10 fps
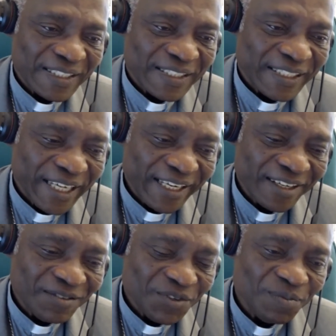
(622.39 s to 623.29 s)

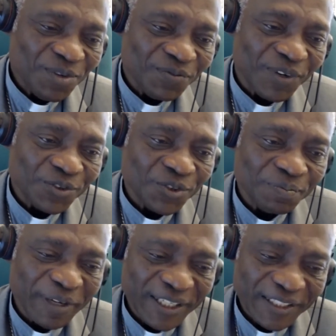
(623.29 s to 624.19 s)
Then we move on to
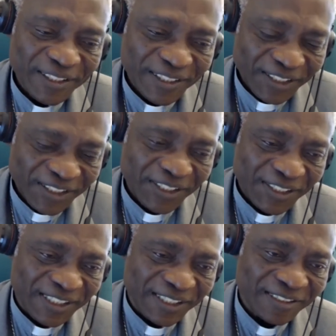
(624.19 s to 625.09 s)
Benedict
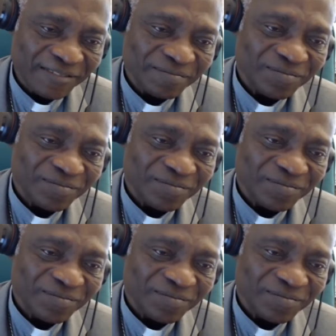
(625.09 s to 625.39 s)
XVI